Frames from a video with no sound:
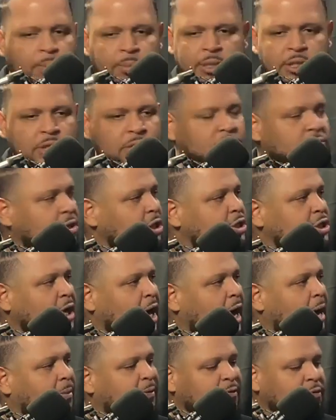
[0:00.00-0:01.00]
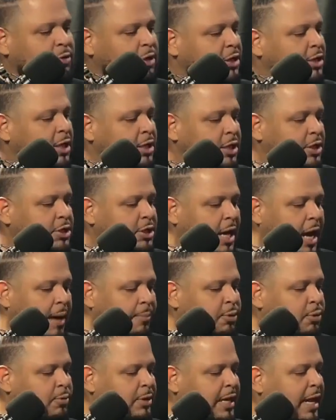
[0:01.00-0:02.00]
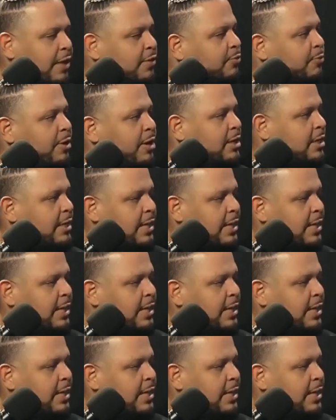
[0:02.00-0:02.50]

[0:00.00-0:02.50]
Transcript: But just do your job. If you would have done your job, you would have got $300